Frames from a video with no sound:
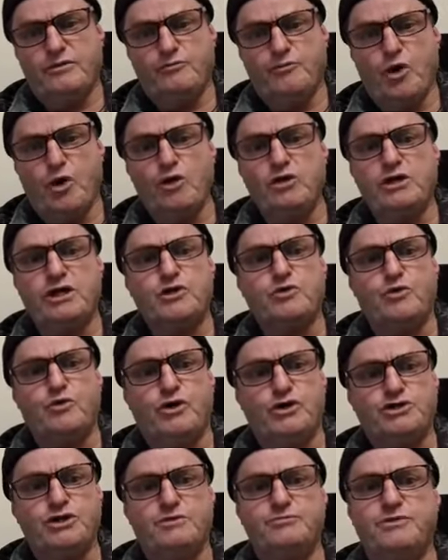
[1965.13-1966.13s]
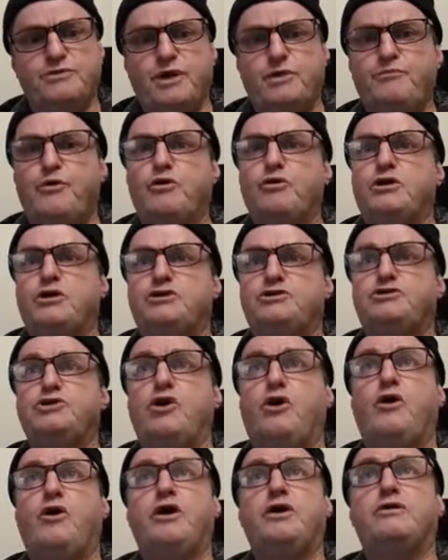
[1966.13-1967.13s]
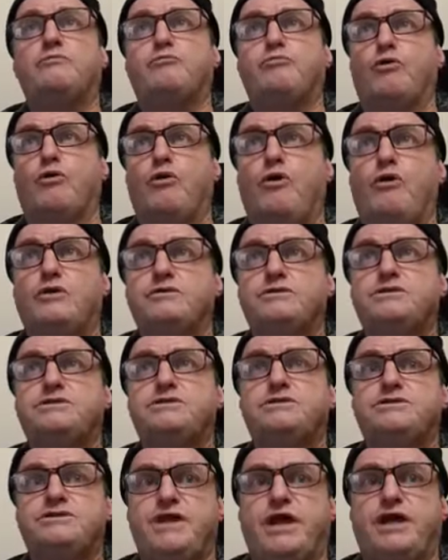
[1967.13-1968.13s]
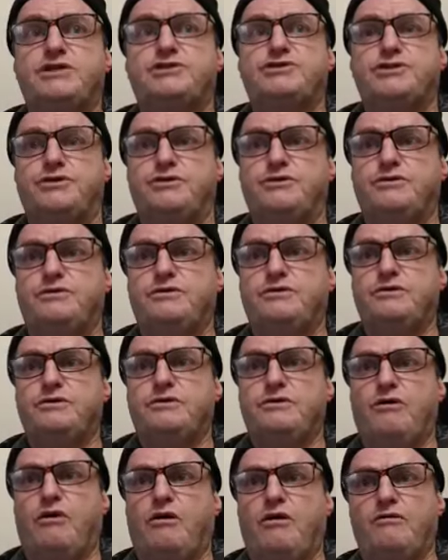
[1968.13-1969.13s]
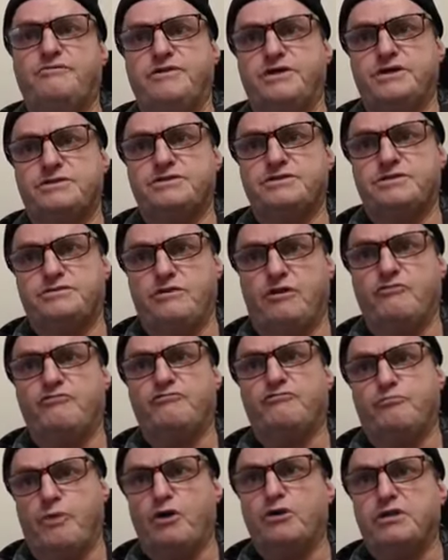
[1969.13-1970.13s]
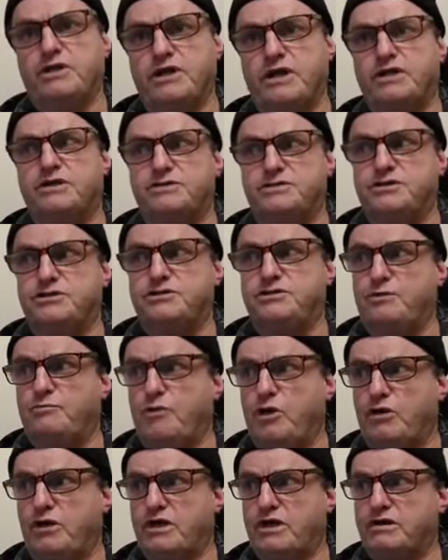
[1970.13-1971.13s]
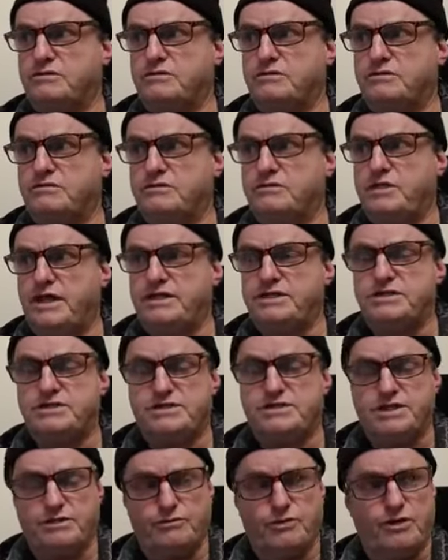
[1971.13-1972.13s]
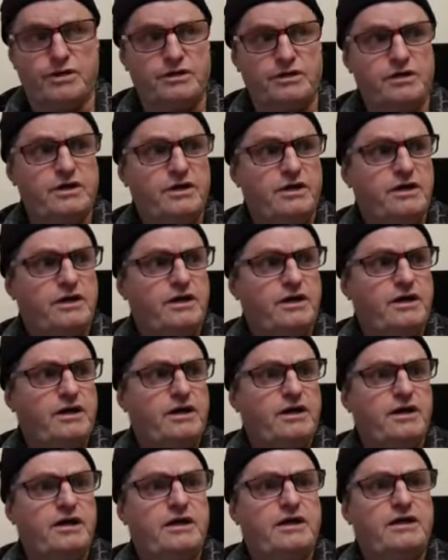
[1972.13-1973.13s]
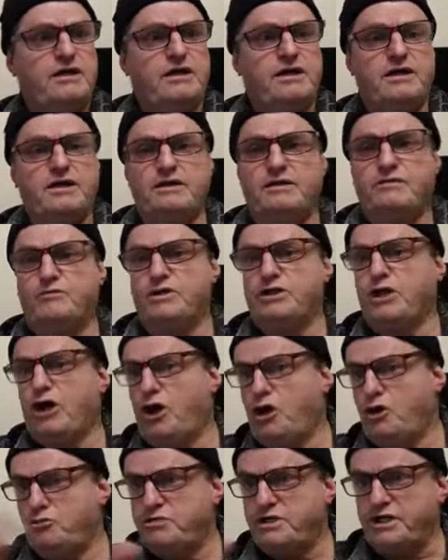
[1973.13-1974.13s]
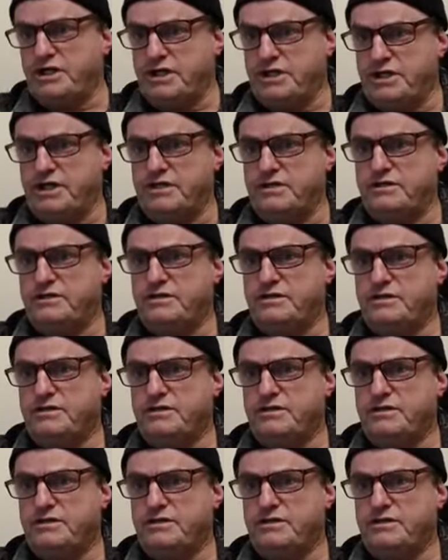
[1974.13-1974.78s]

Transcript: Molech worship, they built a giant bronze statue of this, of Molech. It's a demonic entity, right? With an opening in it.